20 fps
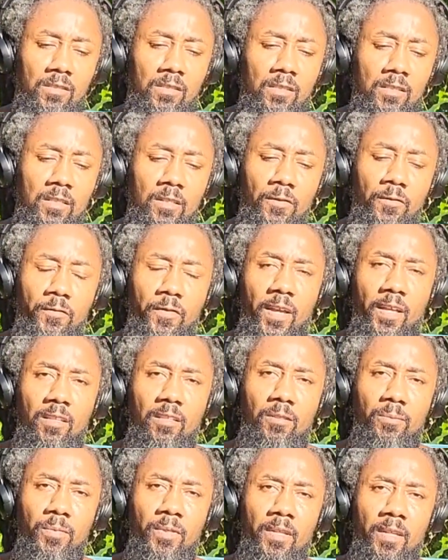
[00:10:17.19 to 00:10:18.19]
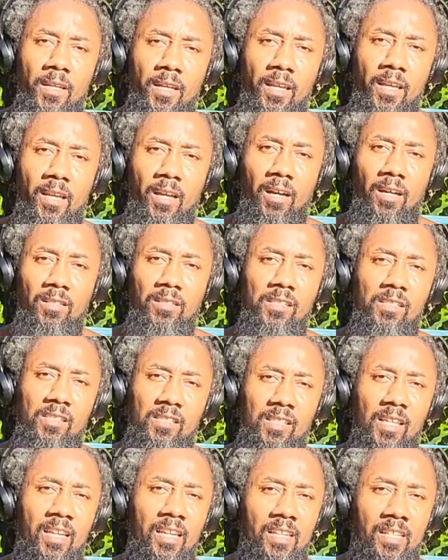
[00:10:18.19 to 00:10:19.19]
to develop and
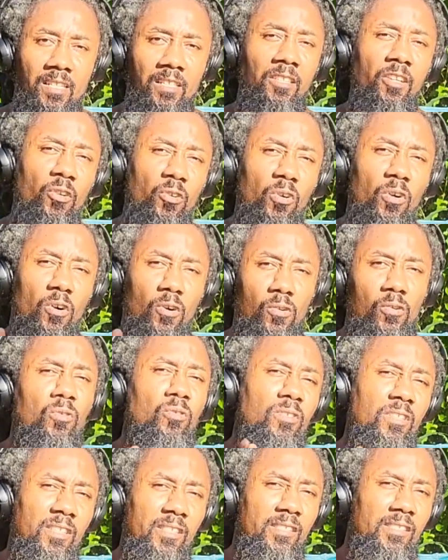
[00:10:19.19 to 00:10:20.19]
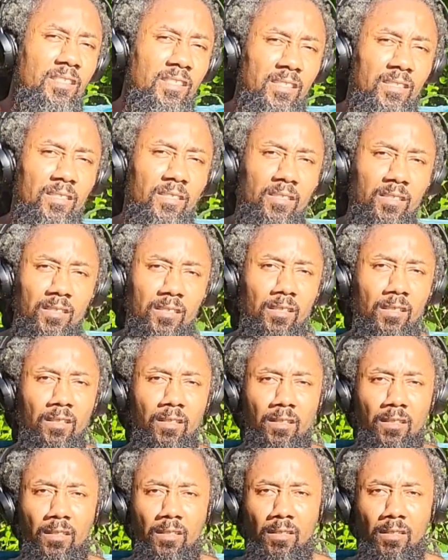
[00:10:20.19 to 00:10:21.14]
understand your own consistency.